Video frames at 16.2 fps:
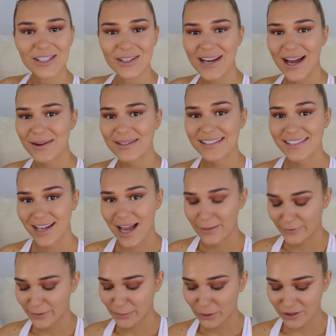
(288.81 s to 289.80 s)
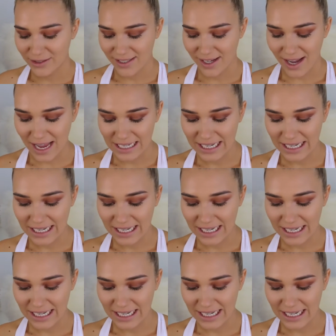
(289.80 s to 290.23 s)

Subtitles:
so now it's time for bronzer,